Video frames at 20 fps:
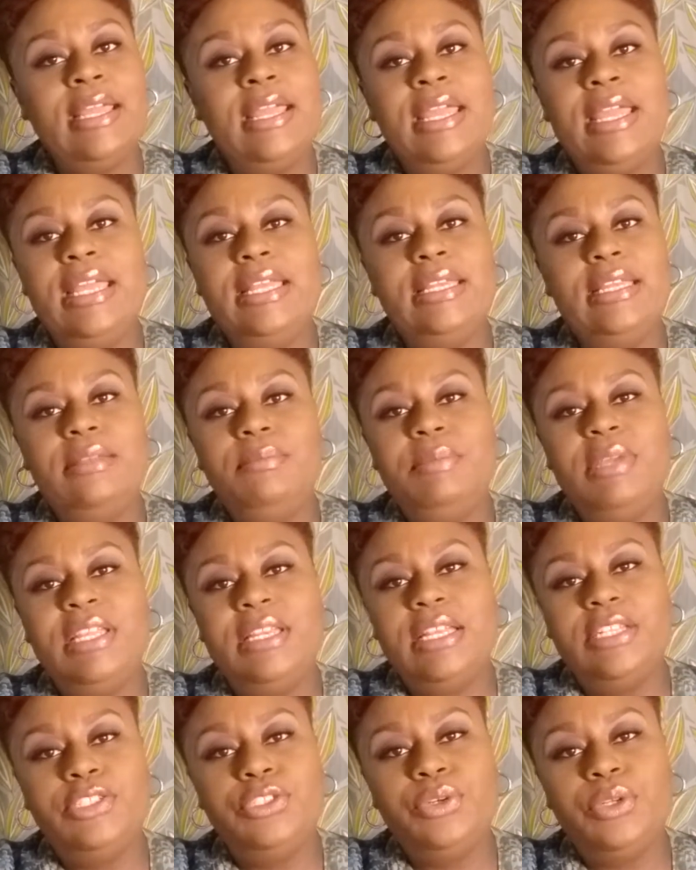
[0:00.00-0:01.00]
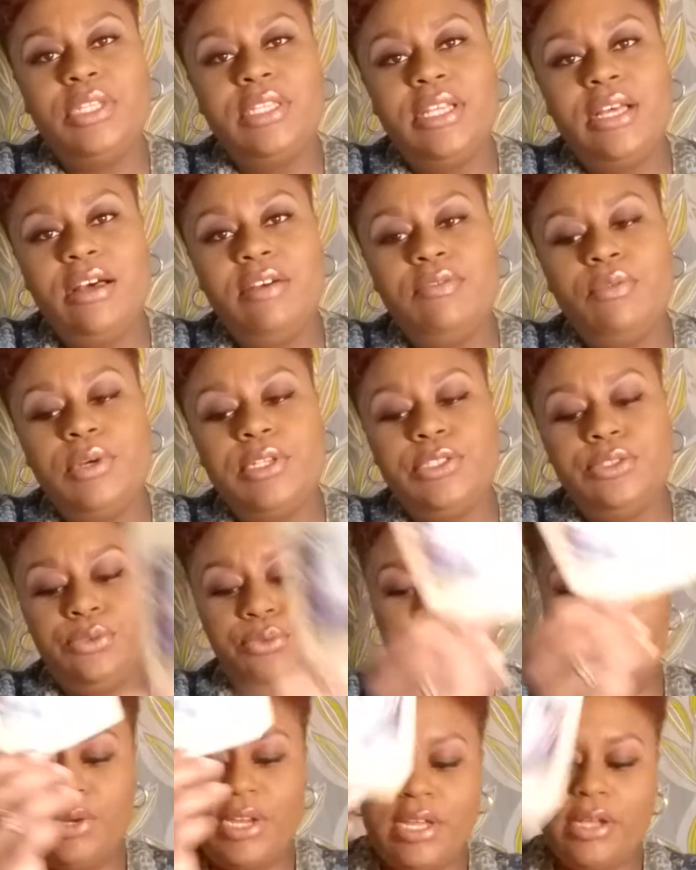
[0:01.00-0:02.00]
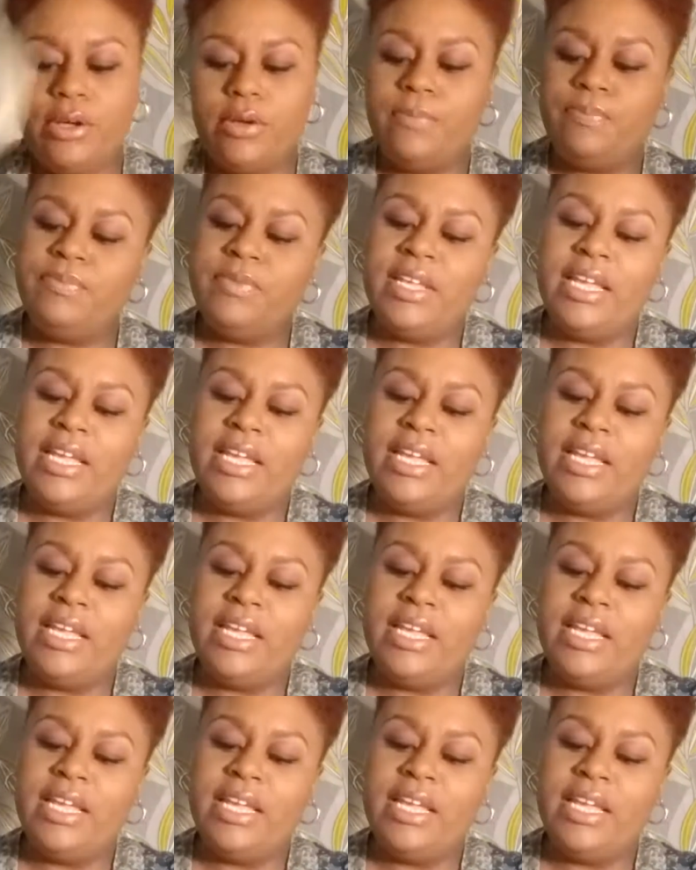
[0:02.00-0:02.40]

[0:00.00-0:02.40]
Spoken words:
It doesn't mean that your love wasn't real.